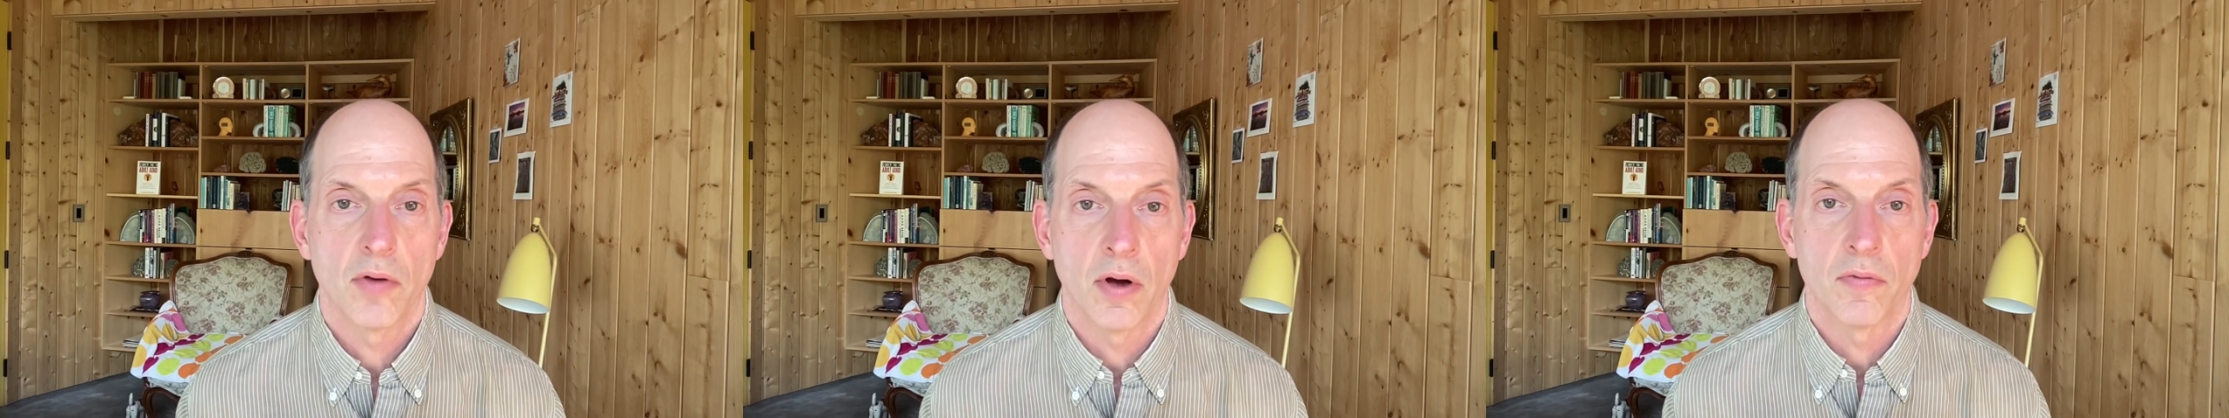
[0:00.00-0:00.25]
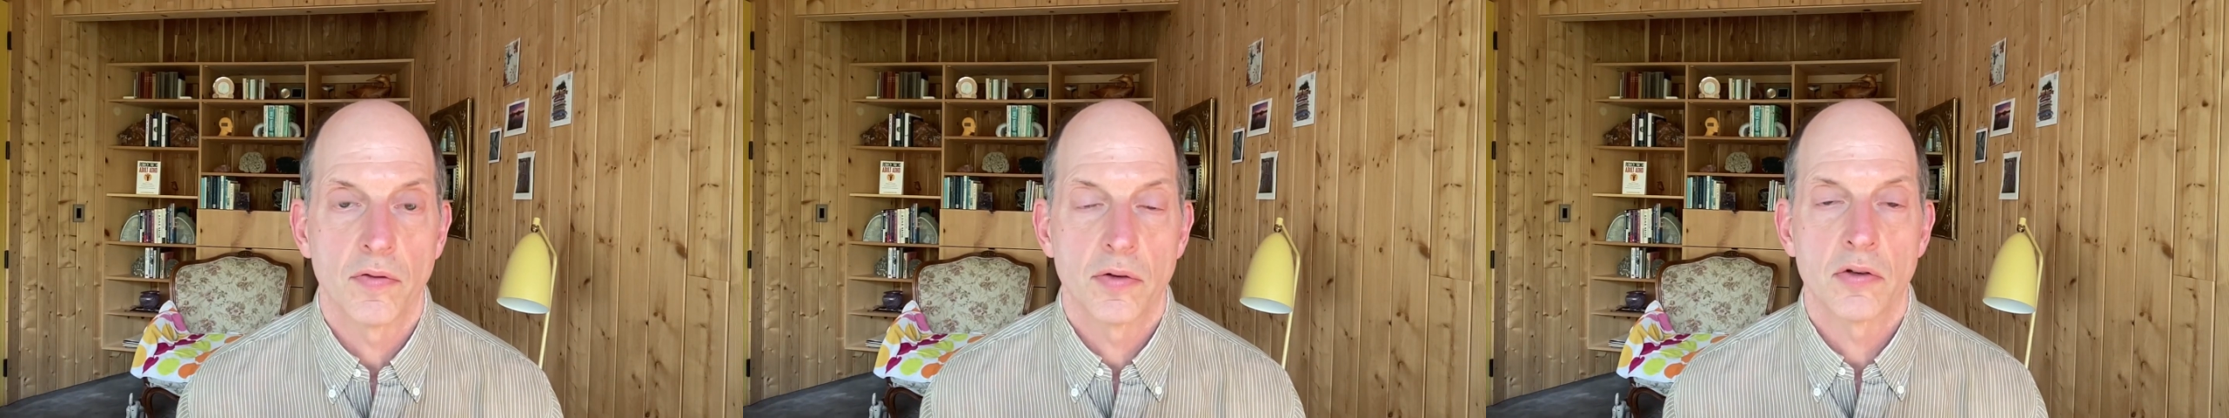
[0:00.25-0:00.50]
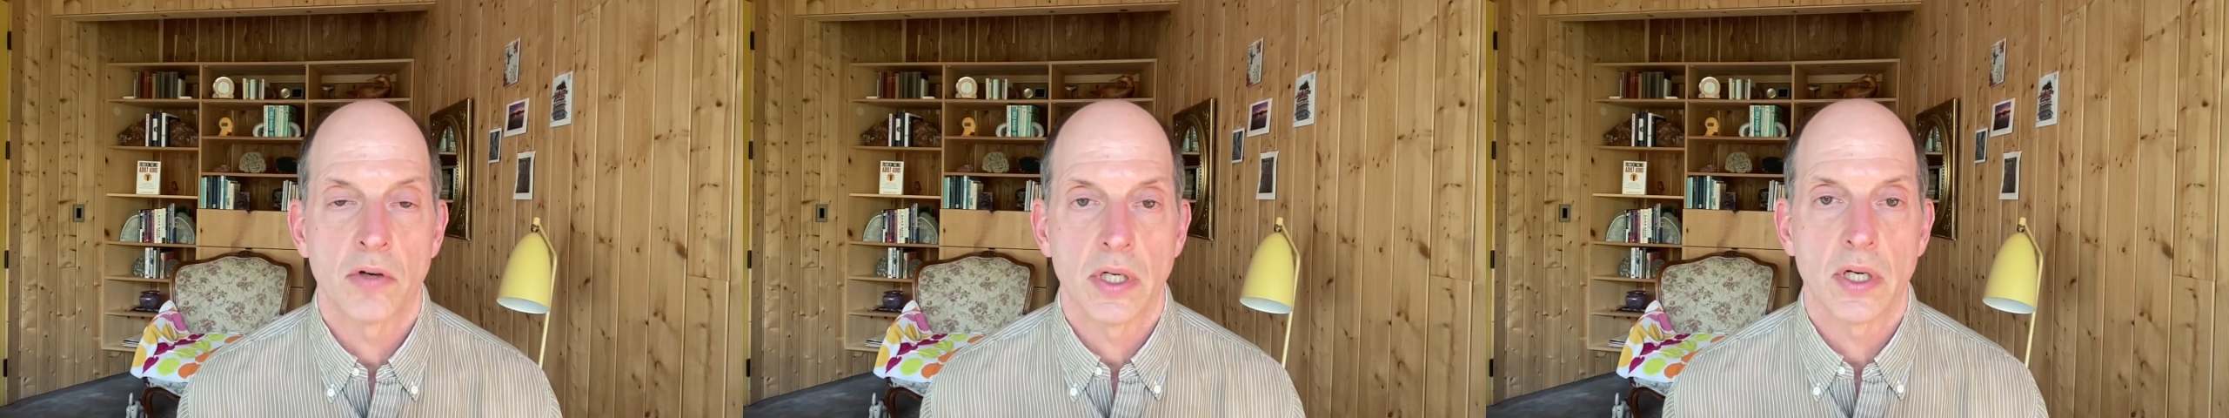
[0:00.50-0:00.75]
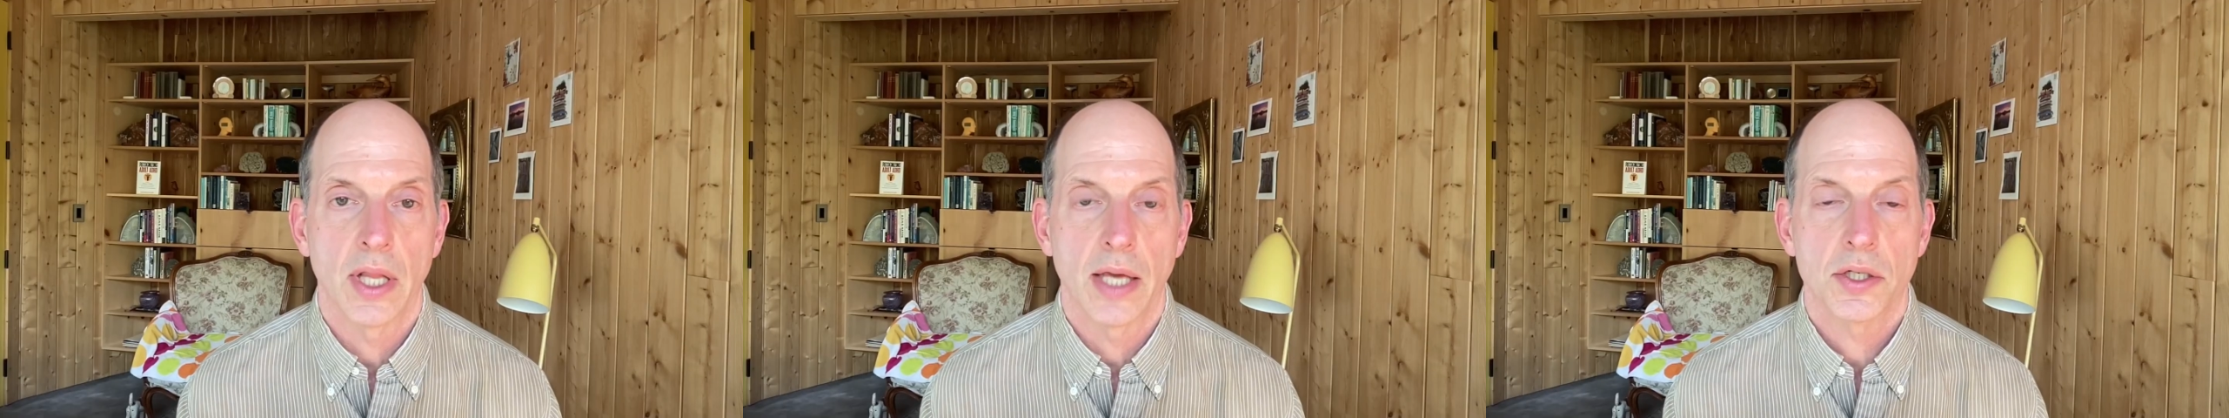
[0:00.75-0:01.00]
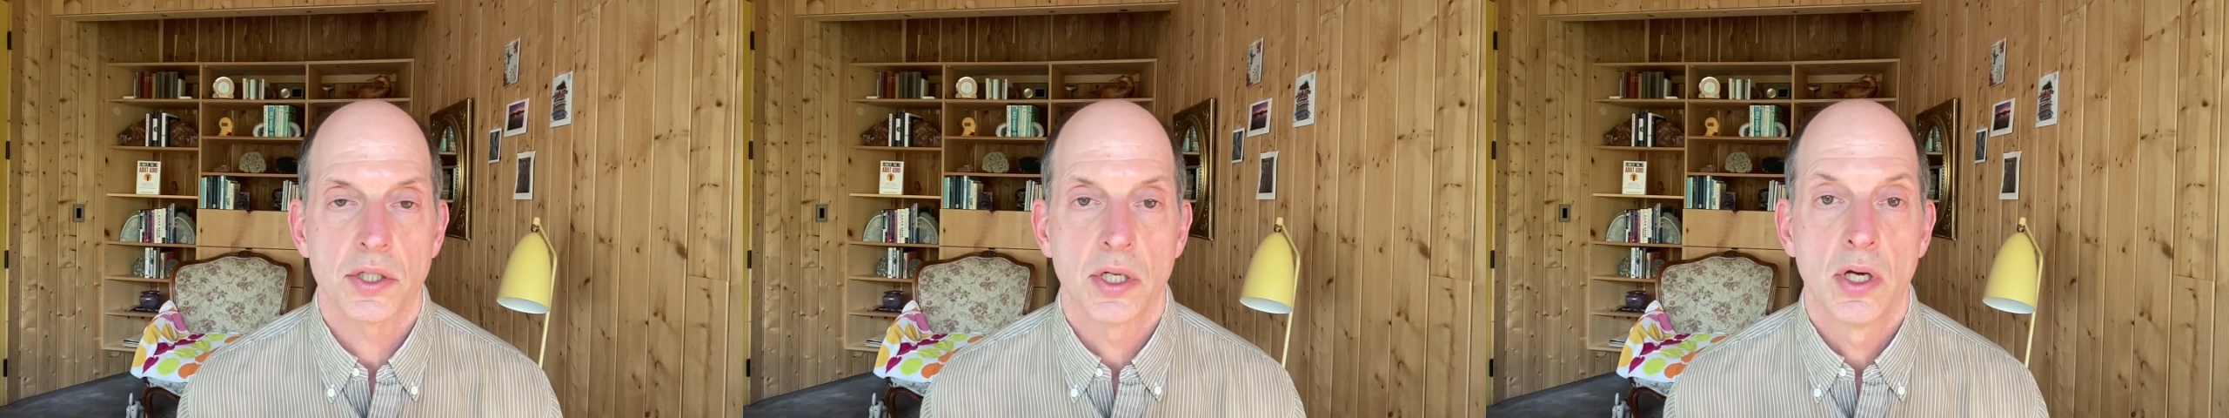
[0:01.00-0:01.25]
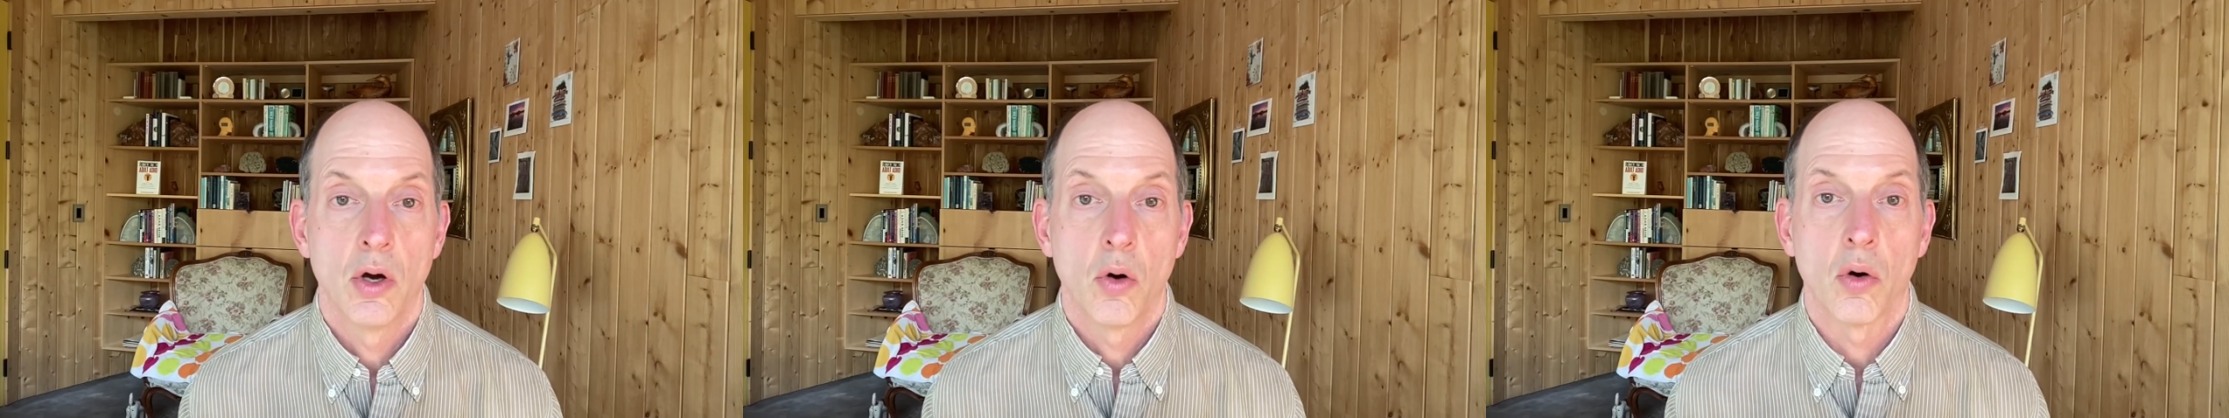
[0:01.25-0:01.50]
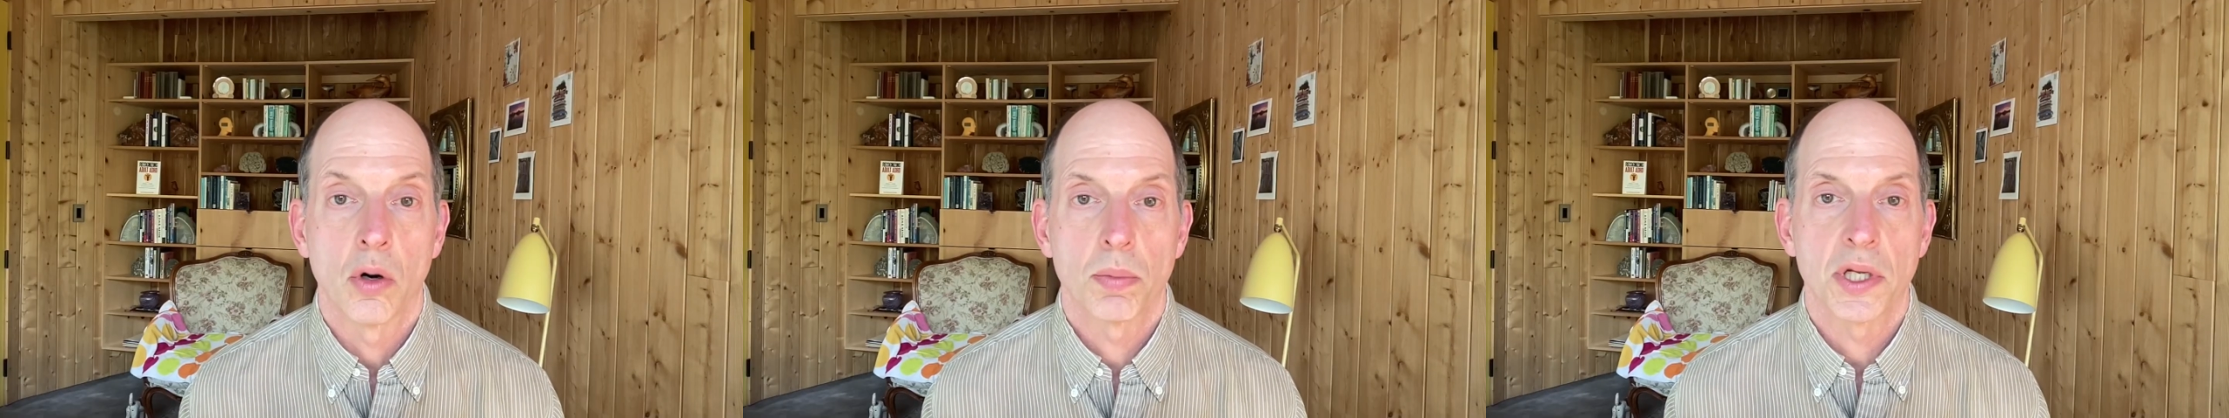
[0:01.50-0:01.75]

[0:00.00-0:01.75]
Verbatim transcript: of Trintellix or